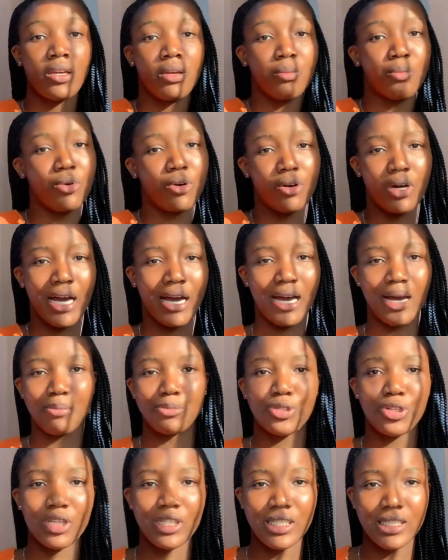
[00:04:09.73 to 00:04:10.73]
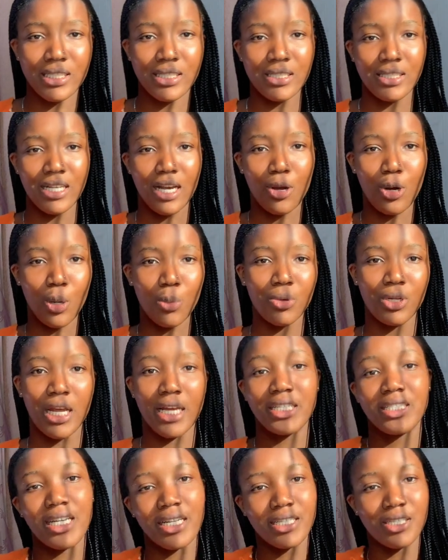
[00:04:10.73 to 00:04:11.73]
But I'm sure these things are common,
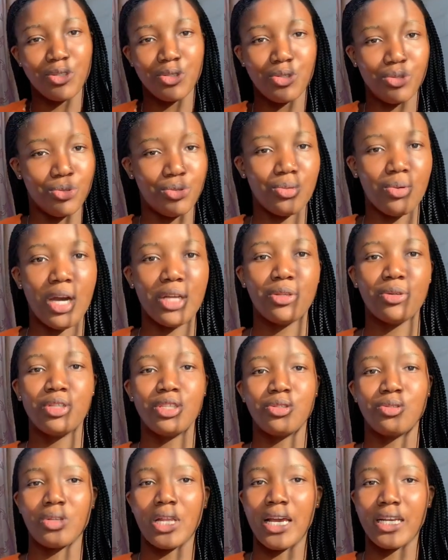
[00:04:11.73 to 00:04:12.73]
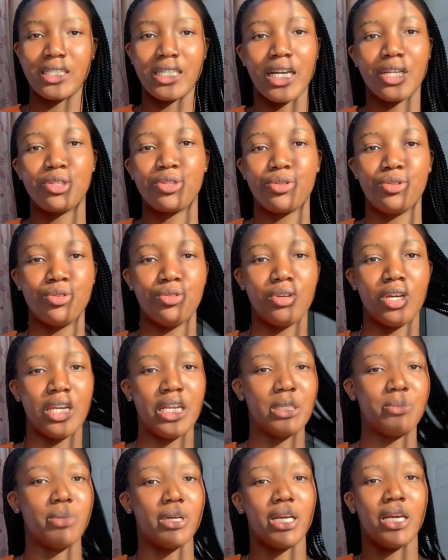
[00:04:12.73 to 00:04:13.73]
like these are things you know. I don't need to like start showing you
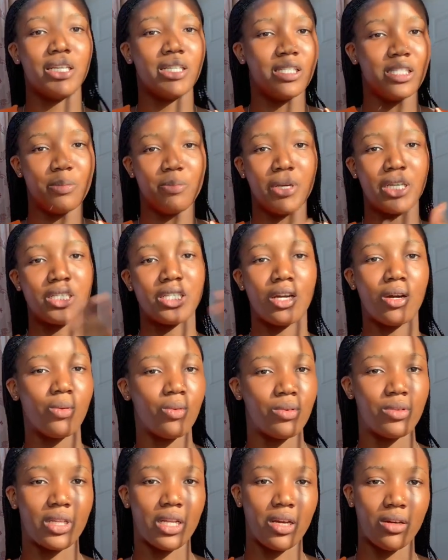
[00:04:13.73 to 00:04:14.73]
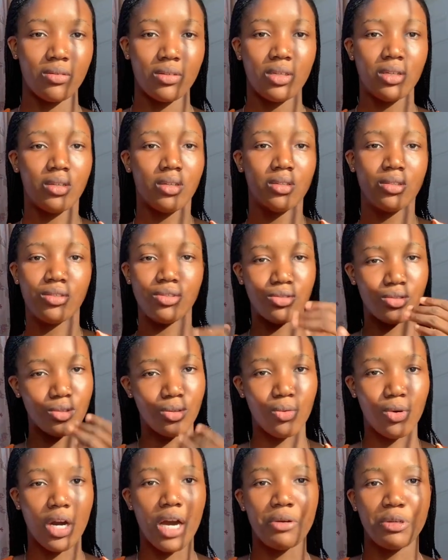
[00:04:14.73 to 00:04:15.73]
any special one now. You
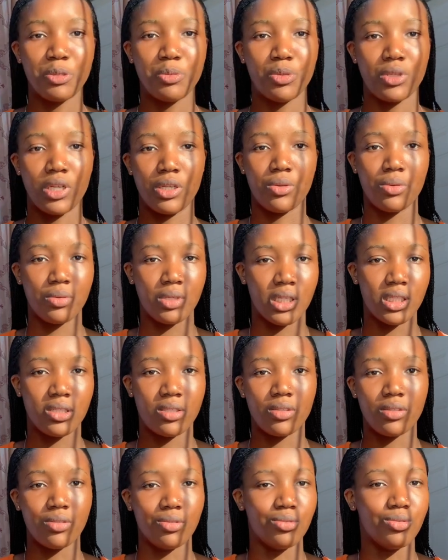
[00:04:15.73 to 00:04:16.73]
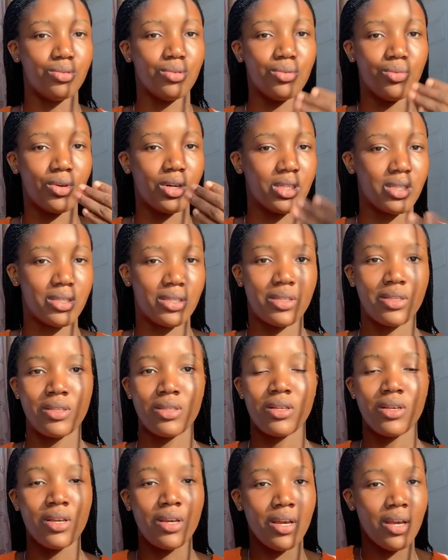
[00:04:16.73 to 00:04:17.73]
know what Irish potato is, you know what
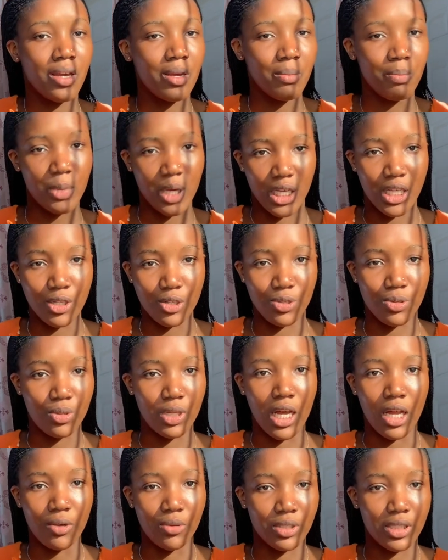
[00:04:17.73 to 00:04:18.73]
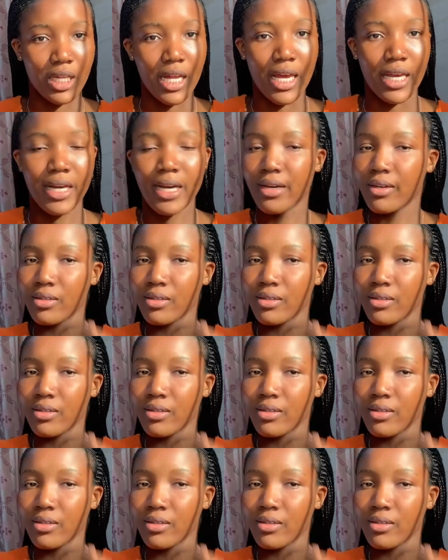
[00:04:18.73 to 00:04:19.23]
baking soda looks like.